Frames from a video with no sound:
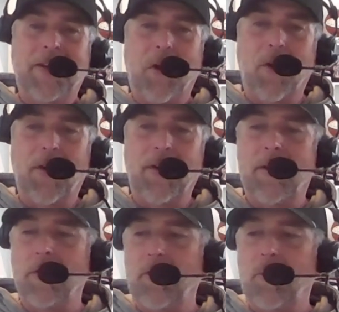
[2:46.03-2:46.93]
you go there,
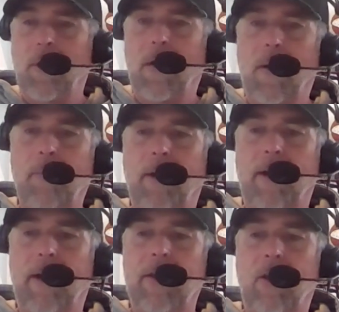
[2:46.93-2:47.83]
you don't do well.
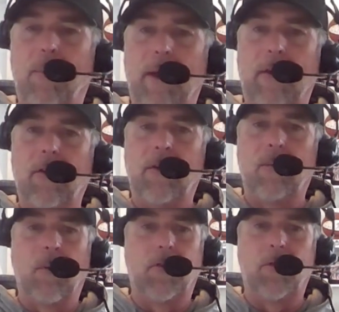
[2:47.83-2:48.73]

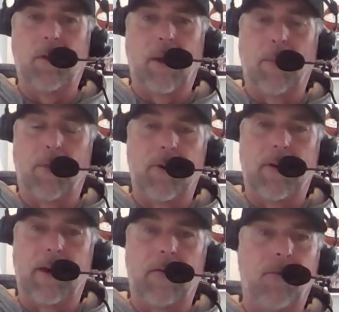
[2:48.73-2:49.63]
Baker went to a couple, 3
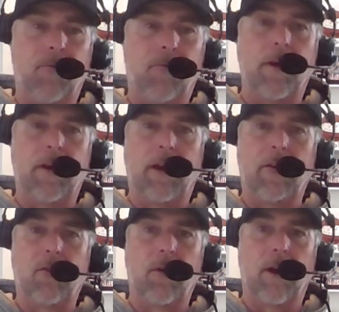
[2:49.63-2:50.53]
teams before
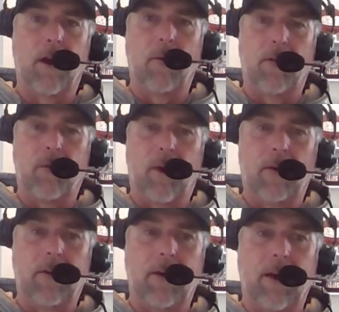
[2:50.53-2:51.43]
his career got
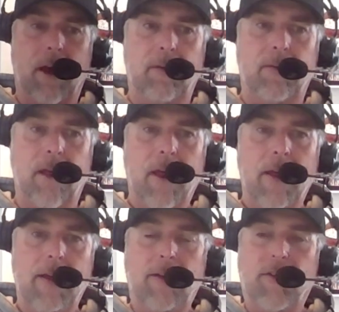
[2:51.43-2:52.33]
resurrected, and now he's
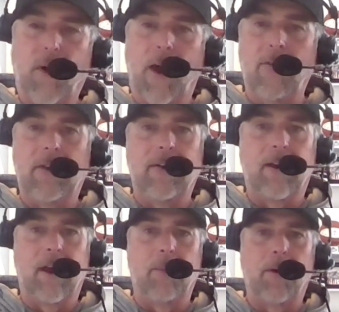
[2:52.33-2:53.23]
thriving in
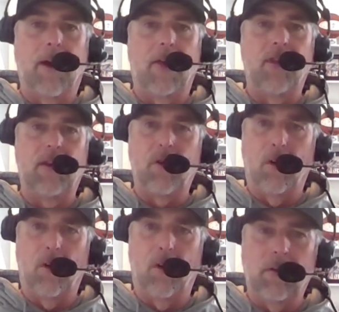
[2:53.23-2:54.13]
Tampa. I think
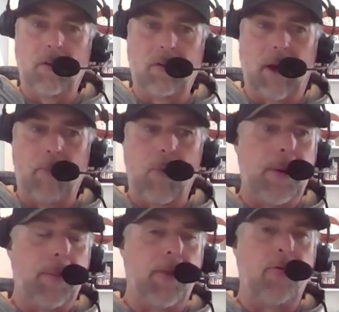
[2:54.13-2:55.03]
Darnold can do the same. The
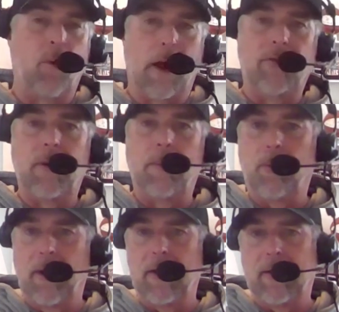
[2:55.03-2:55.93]
people that have watched him
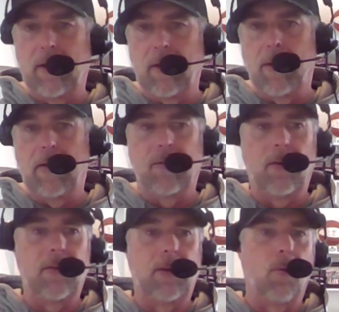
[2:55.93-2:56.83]
play on a daily
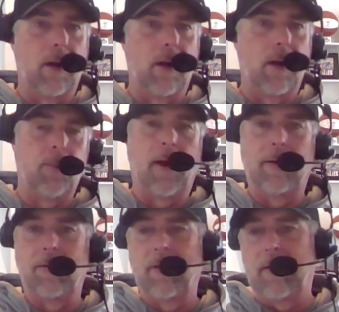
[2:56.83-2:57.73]
basis, that watched him
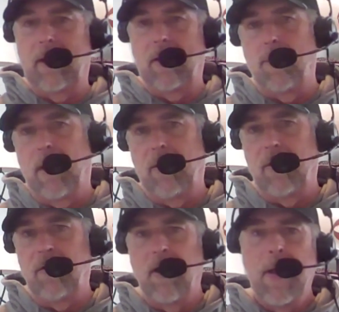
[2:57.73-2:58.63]
practice on a daily
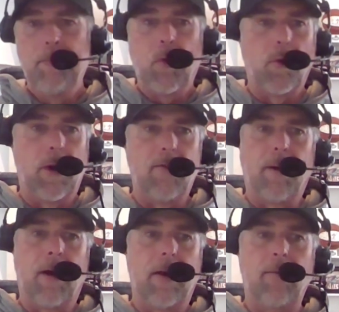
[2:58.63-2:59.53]
basis, rave
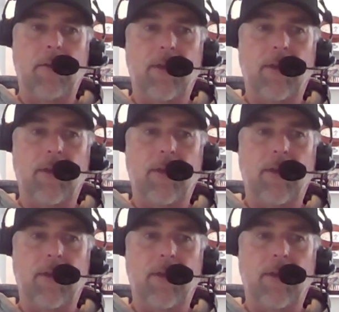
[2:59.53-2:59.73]
about